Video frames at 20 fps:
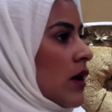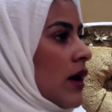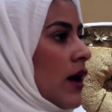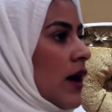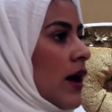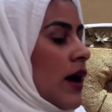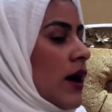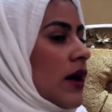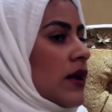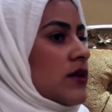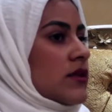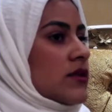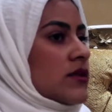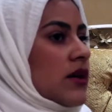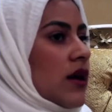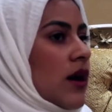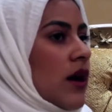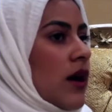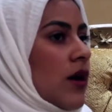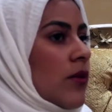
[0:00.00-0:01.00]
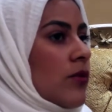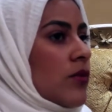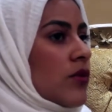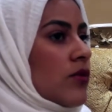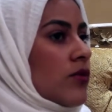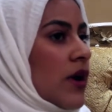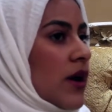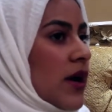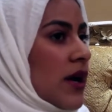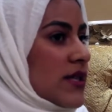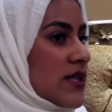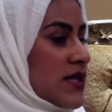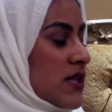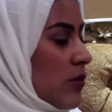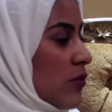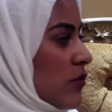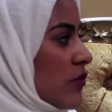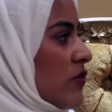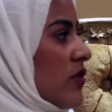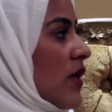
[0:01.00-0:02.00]
and
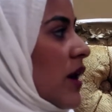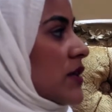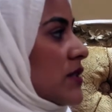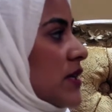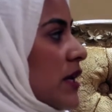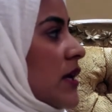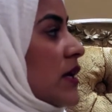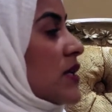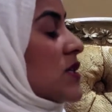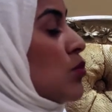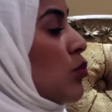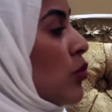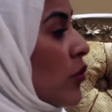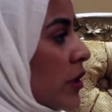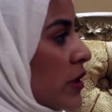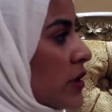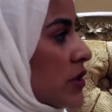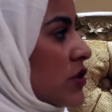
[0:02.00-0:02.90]
some of that data is born